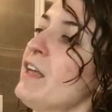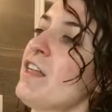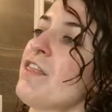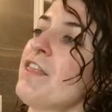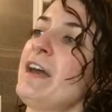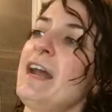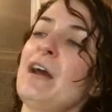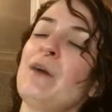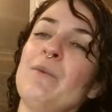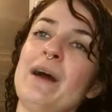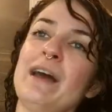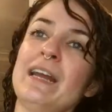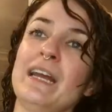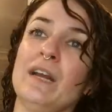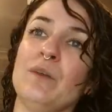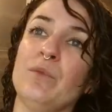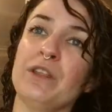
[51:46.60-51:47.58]
Then I
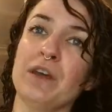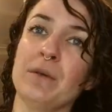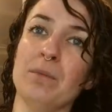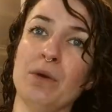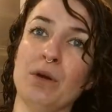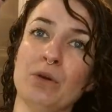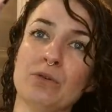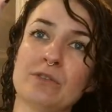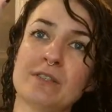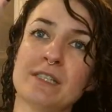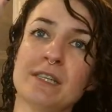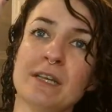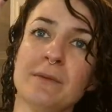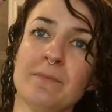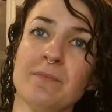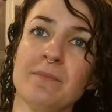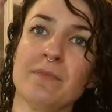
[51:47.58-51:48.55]
went in with a mousse.
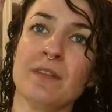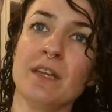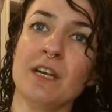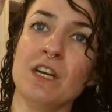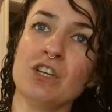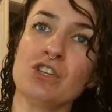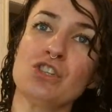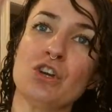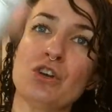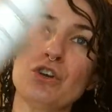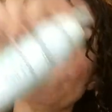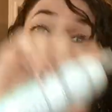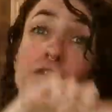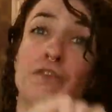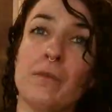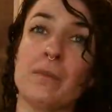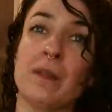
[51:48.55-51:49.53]
So you
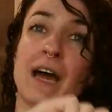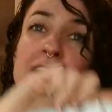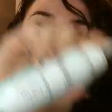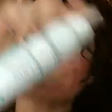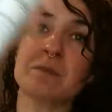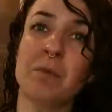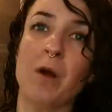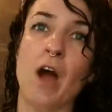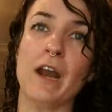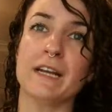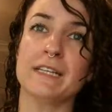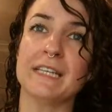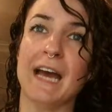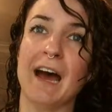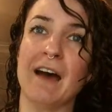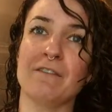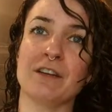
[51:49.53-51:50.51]
go from lightest product
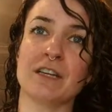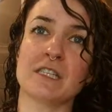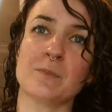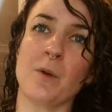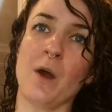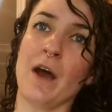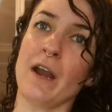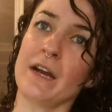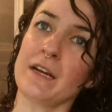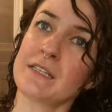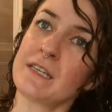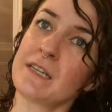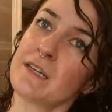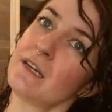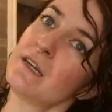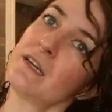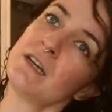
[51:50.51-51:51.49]
to heaviest product.
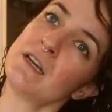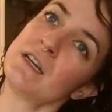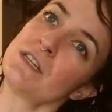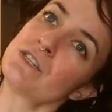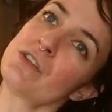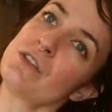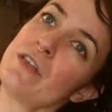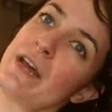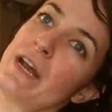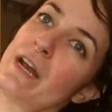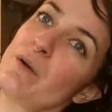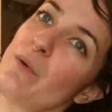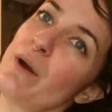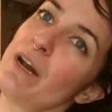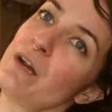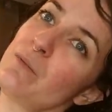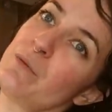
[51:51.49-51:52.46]
So then I
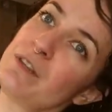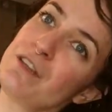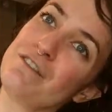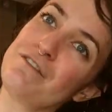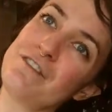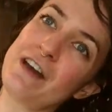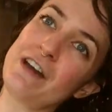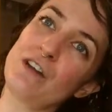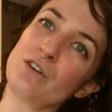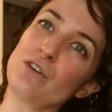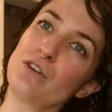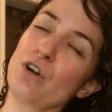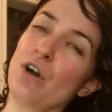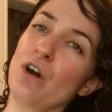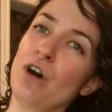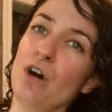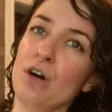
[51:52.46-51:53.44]
went in with a Vital
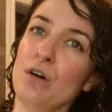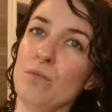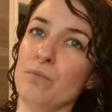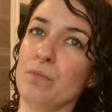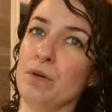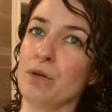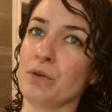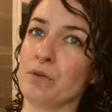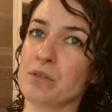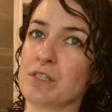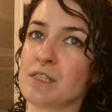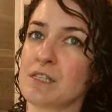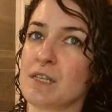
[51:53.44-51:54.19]
Curl mousse.